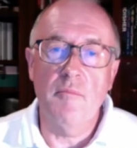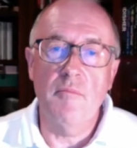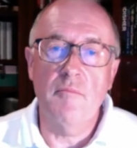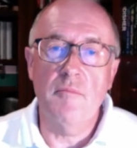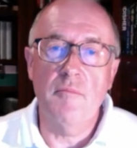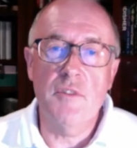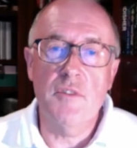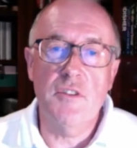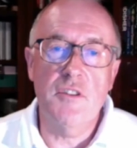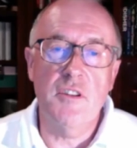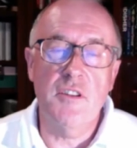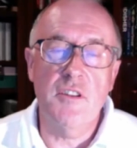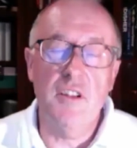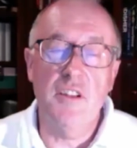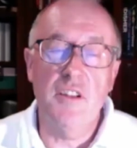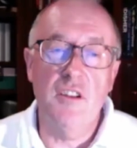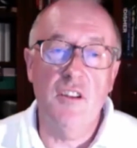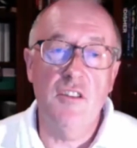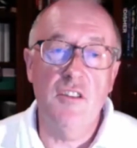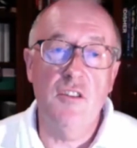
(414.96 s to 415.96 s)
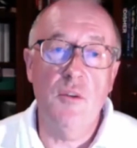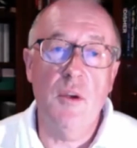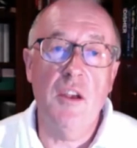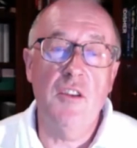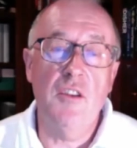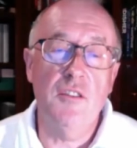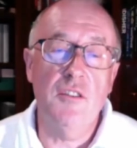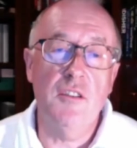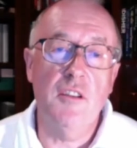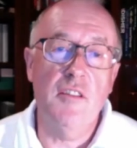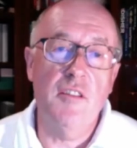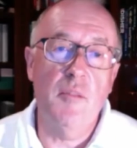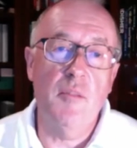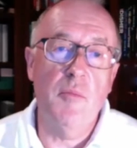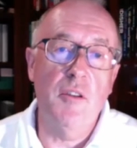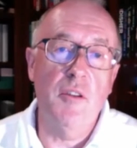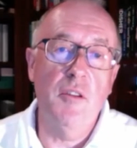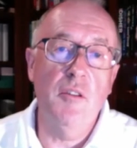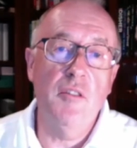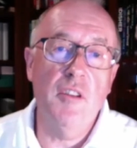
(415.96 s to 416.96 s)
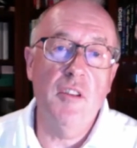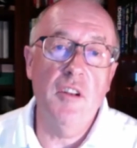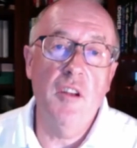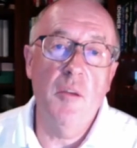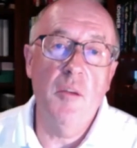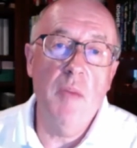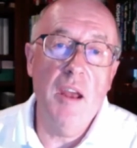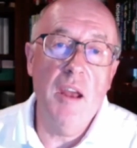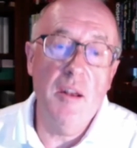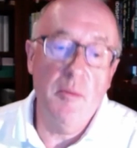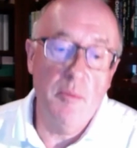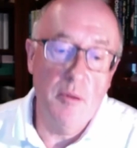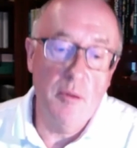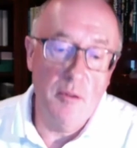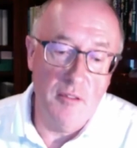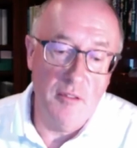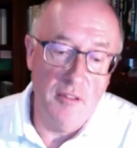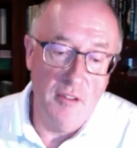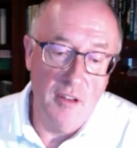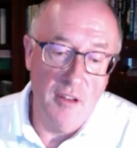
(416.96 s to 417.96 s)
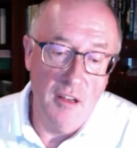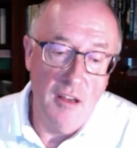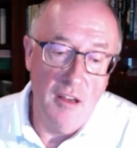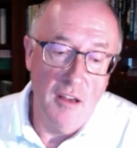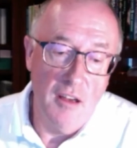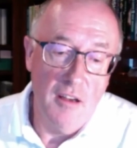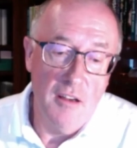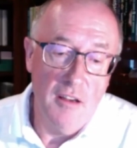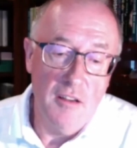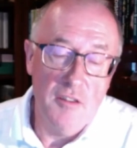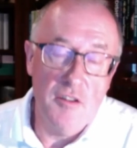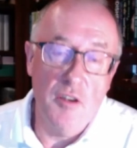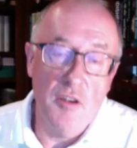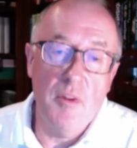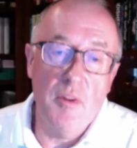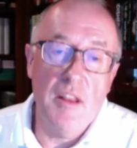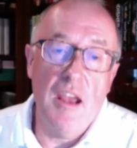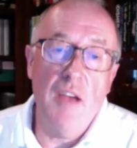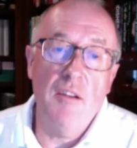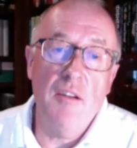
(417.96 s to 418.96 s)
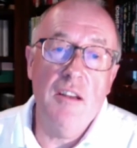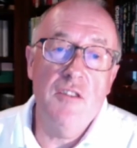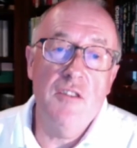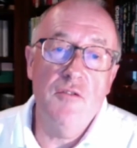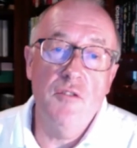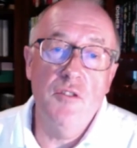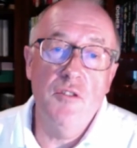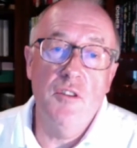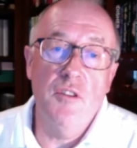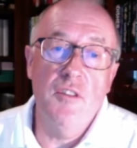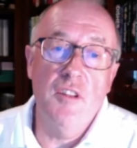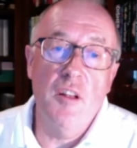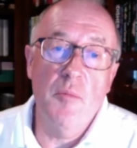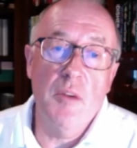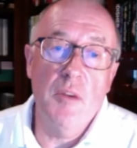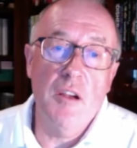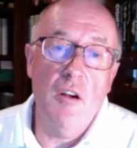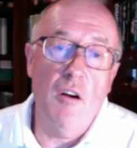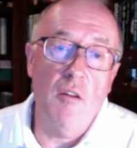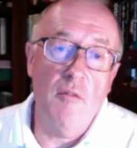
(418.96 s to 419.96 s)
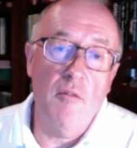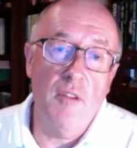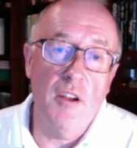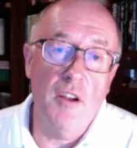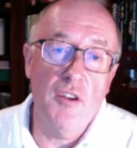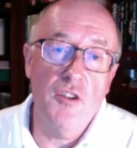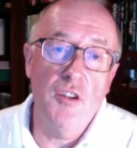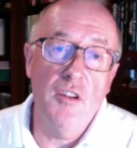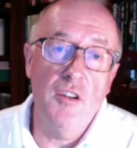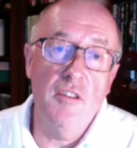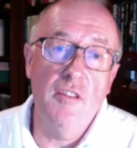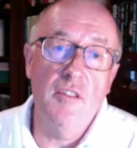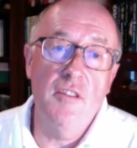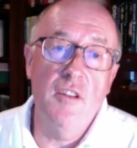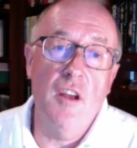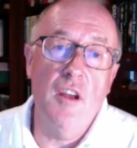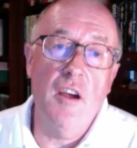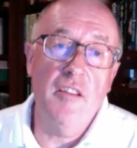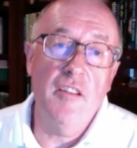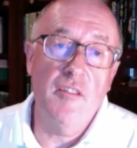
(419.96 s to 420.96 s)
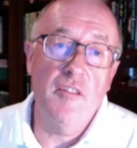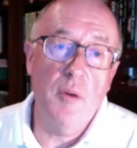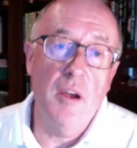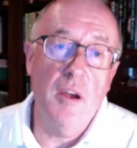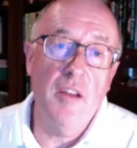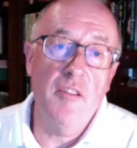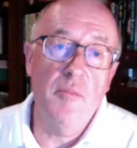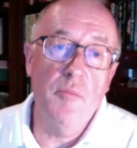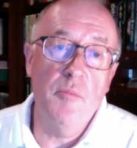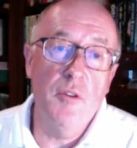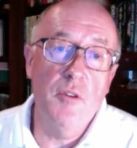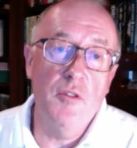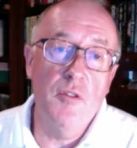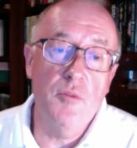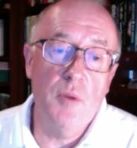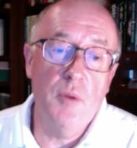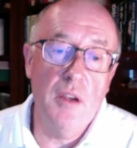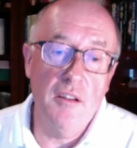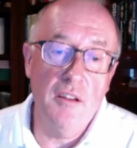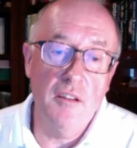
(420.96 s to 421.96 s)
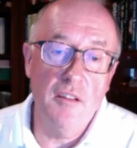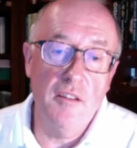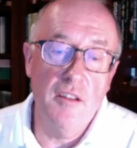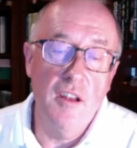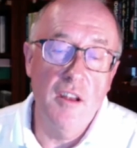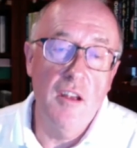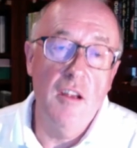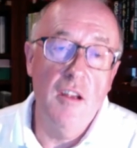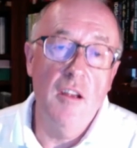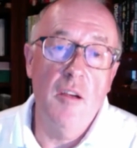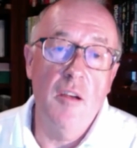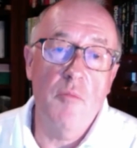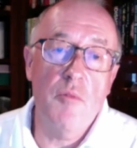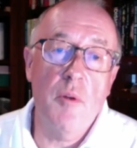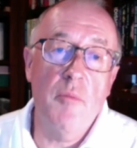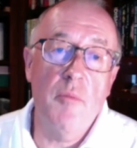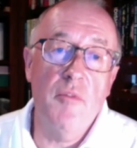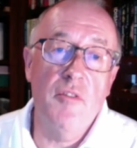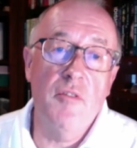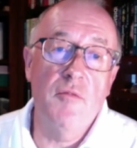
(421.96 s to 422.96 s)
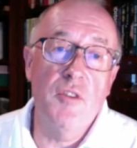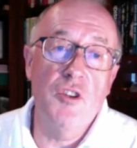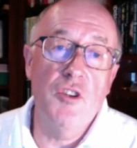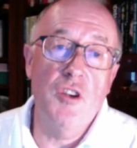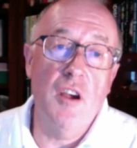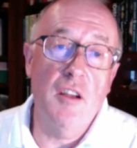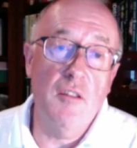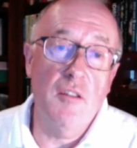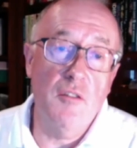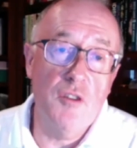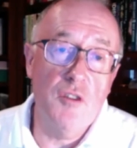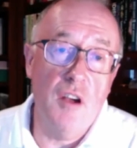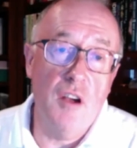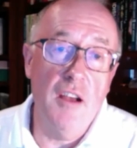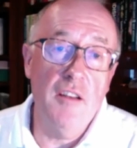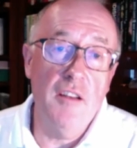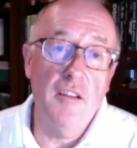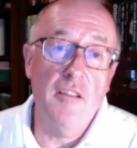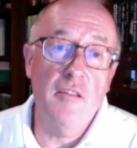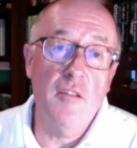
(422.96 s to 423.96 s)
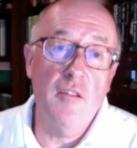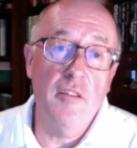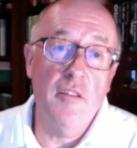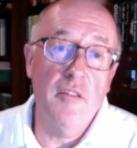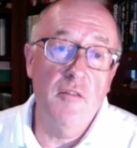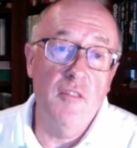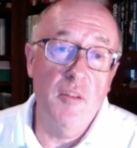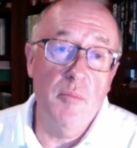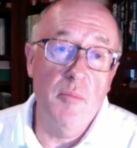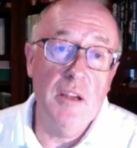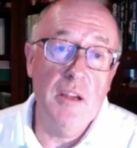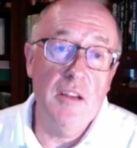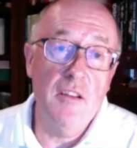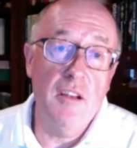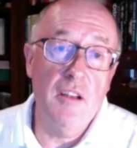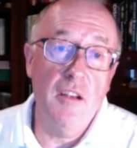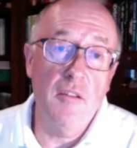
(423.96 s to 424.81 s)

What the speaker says: situation as someone who's in her menopause. So without estrogen, there'll be hot flushes, night sweats, mood swings, problems of vaginal dryness, loss of libido,